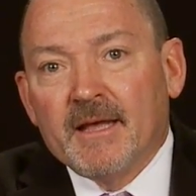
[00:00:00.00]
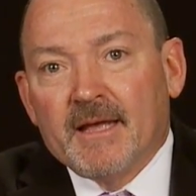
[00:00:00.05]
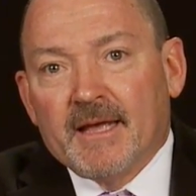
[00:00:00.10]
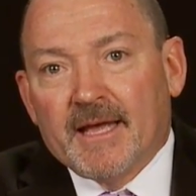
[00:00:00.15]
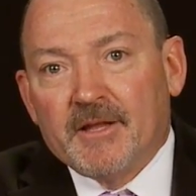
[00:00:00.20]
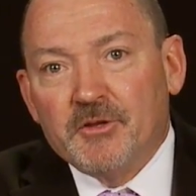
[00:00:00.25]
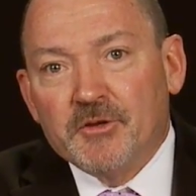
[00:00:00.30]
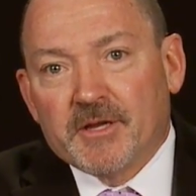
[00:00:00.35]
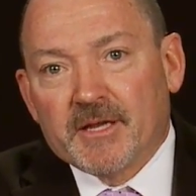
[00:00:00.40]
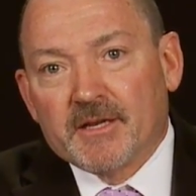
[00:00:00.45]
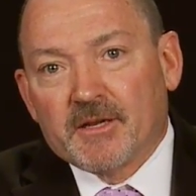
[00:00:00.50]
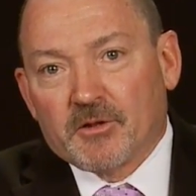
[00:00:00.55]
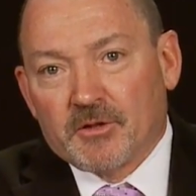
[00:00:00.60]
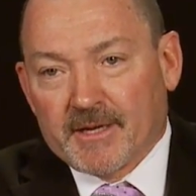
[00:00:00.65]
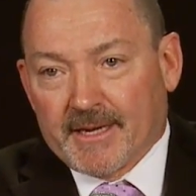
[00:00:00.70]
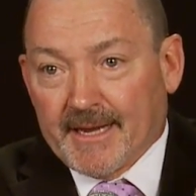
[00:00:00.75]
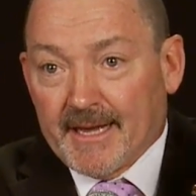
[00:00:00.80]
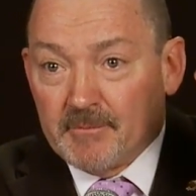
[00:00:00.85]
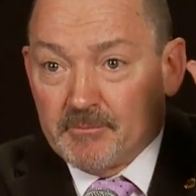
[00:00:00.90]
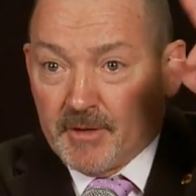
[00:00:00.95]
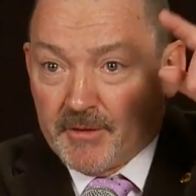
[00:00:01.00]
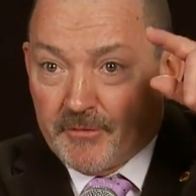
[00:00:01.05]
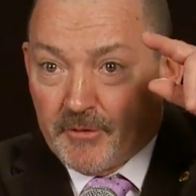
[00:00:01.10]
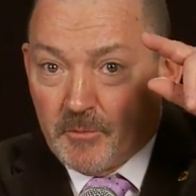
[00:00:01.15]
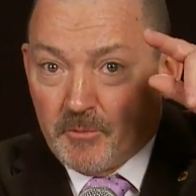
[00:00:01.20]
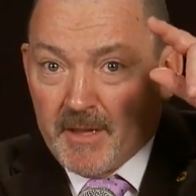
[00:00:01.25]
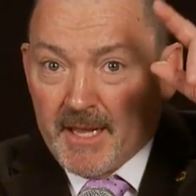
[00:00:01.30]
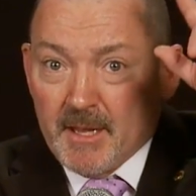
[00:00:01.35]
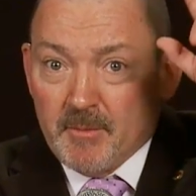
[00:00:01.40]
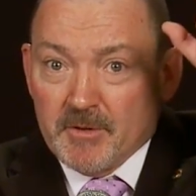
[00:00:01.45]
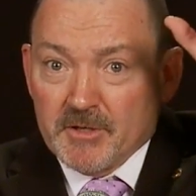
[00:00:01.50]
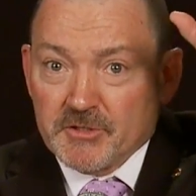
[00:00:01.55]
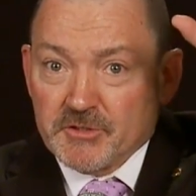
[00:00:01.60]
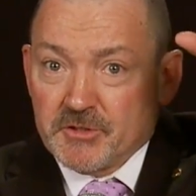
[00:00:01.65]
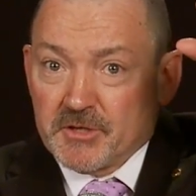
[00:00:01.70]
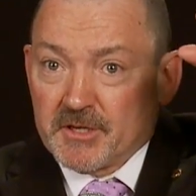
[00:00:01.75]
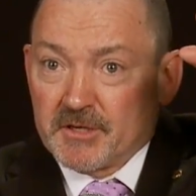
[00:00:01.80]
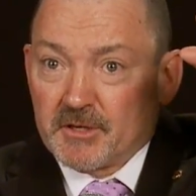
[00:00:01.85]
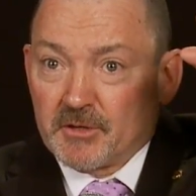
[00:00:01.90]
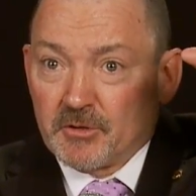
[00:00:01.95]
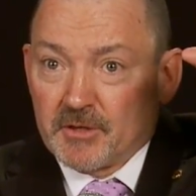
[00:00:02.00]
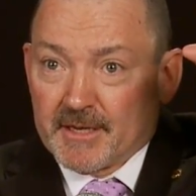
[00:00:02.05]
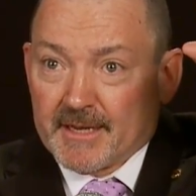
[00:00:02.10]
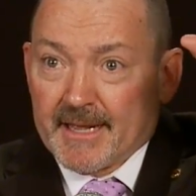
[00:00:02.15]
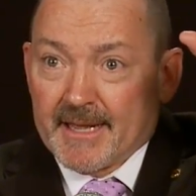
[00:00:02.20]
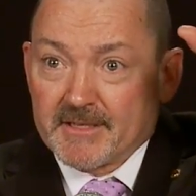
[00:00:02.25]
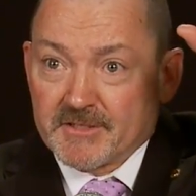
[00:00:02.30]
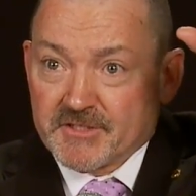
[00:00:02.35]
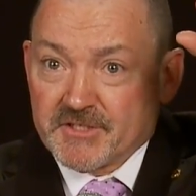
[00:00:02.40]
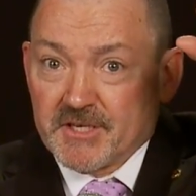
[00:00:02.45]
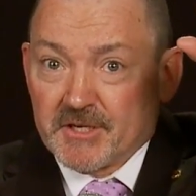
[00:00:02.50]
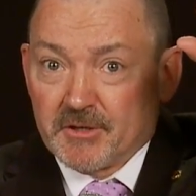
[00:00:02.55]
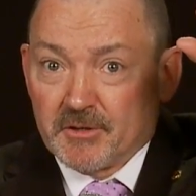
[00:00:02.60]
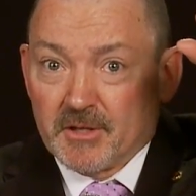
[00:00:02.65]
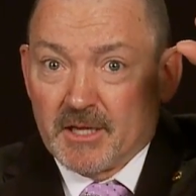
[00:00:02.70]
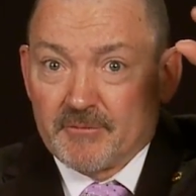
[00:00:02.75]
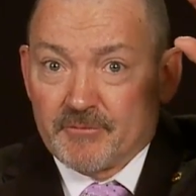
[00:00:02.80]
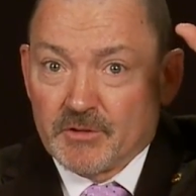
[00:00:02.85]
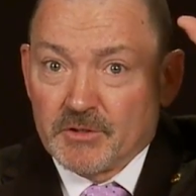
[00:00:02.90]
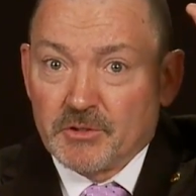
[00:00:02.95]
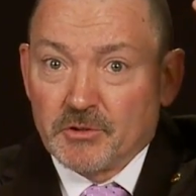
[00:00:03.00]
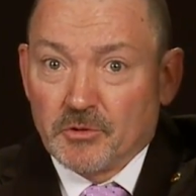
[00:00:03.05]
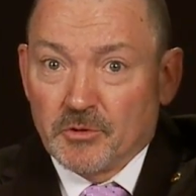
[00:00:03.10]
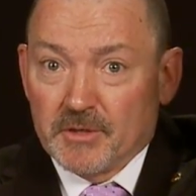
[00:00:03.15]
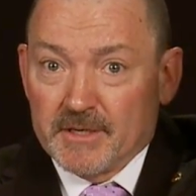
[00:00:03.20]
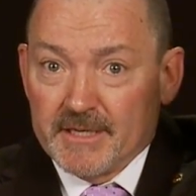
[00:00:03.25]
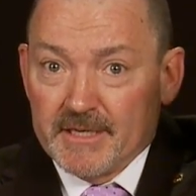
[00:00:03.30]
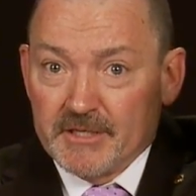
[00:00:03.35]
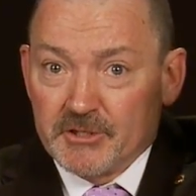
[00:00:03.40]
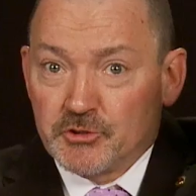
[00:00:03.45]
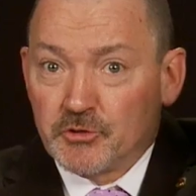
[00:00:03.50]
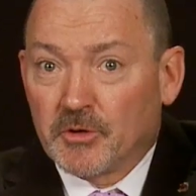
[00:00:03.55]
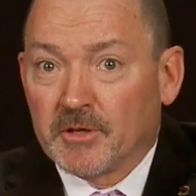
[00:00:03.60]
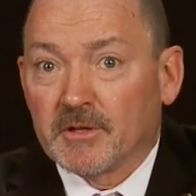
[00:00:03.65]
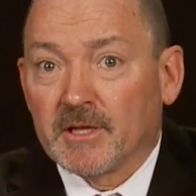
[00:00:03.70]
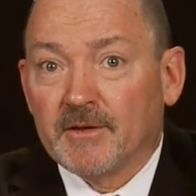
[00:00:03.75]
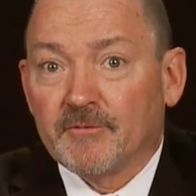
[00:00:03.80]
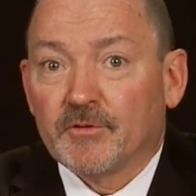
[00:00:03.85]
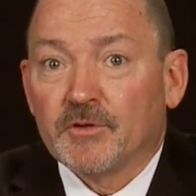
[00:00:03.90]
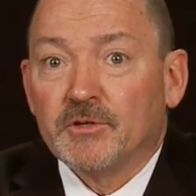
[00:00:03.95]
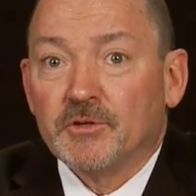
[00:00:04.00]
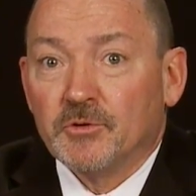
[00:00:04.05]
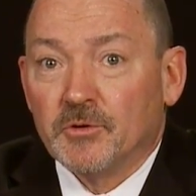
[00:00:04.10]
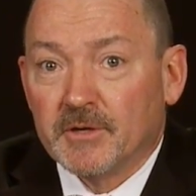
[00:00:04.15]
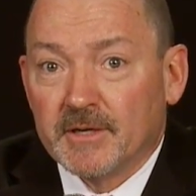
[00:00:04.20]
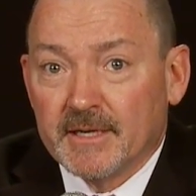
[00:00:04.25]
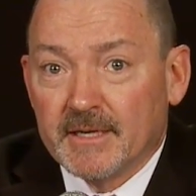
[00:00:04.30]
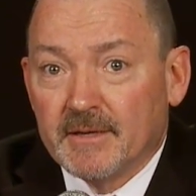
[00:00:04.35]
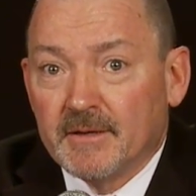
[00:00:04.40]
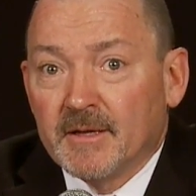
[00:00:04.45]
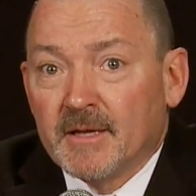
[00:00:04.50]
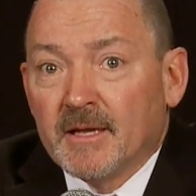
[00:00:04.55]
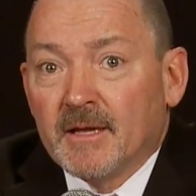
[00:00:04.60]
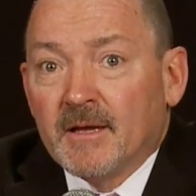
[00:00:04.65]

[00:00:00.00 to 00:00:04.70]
And you can click on monthly payments, you can click on single life annuity, joint life annuity,